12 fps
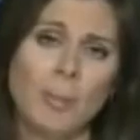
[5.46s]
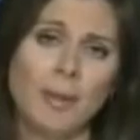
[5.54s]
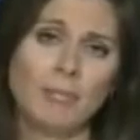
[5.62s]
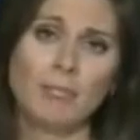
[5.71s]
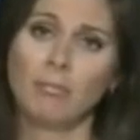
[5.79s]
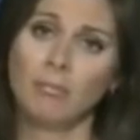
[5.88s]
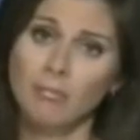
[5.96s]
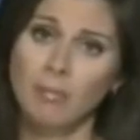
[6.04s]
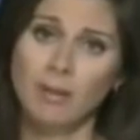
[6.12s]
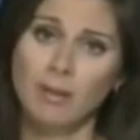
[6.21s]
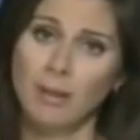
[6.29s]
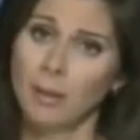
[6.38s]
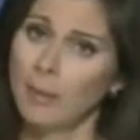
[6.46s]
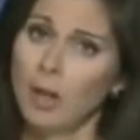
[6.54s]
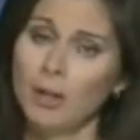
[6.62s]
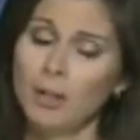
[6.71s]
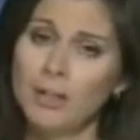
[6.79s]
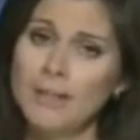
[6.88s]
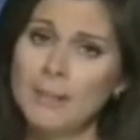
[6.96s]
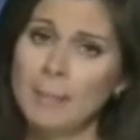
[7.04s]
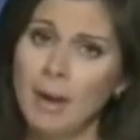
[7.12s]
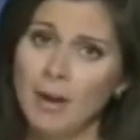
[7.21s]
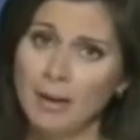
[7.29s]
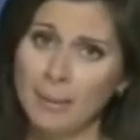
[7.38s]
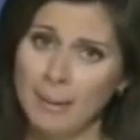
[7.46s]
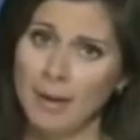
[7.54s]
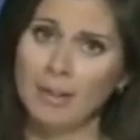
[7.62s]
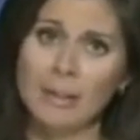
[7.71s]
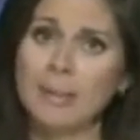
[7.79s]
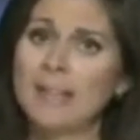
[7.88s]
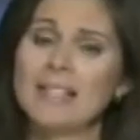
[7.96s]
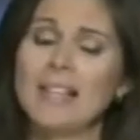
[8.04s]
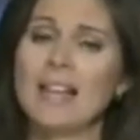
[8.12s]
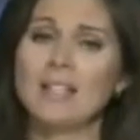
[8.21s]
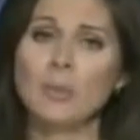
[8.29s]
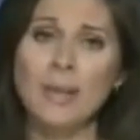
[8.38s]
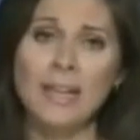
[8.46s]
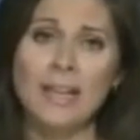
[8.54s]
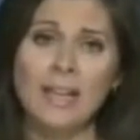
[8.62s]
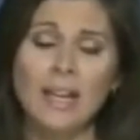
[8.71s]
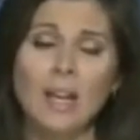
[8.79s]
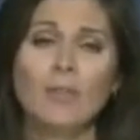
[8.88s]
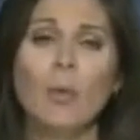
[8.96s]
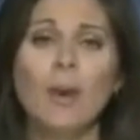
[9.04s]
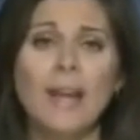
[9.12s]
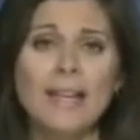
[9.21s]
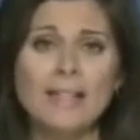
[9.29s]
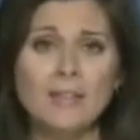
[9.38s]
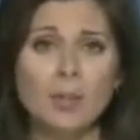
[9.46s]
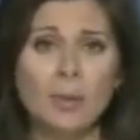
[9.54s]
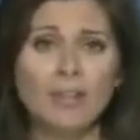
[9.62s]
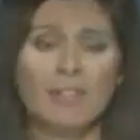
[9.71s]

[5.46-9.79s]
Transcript: Zimmerman can be called a good Samaritan, apparently, because last week, 4 days after